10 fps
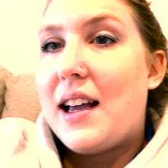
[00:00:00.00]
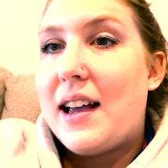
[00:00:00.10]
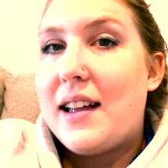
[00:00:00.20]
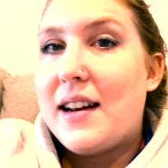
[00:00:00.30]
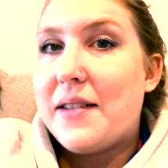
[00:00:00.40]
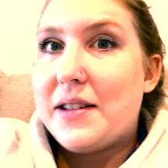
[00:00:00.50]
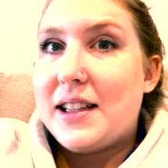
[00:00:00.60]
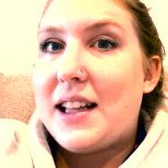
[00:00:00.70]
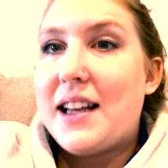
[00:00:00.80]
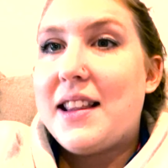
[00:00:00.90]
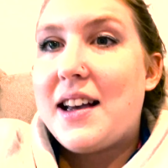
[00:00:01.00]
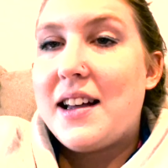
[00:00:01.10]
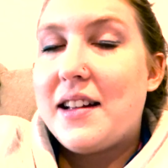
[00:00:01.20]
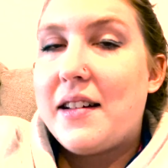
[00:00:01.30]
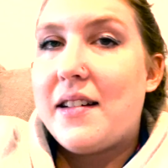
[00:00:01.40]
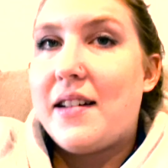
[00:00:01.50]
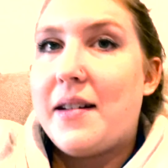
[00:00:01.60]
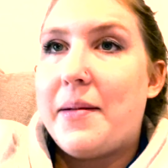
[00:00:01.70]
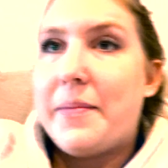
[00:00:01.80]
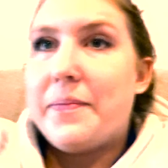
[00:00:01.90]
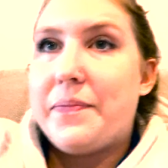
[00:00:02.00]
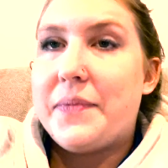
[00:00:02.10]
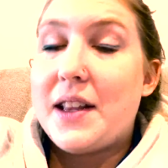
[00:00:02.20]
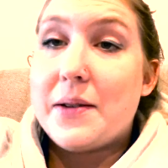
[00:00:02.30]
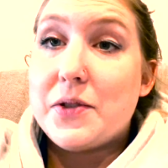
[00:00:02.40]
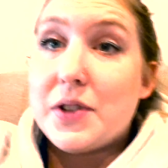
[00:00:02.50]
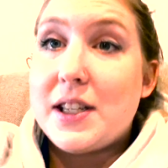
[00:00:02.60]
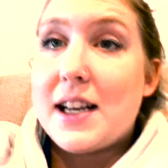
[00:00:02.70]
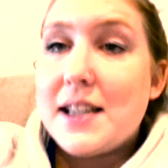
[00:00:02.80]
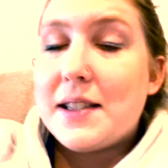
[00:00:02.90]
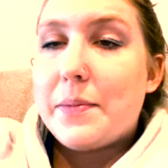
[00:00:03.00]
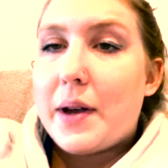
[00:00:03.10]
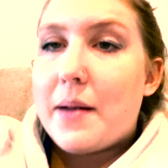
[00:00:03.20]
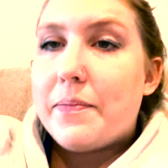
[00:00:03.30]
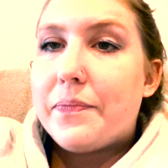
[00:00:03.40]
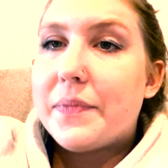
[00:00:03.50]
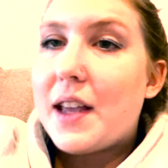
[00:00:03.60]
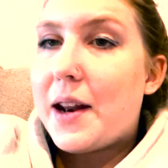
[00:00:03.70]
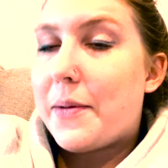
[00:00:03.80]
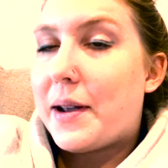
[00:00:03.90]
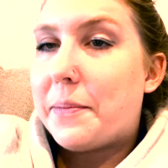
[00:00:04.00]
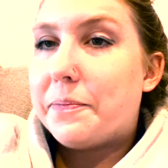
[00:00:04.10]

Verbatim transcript: And I really like that. Um, that was really nice. But anyway,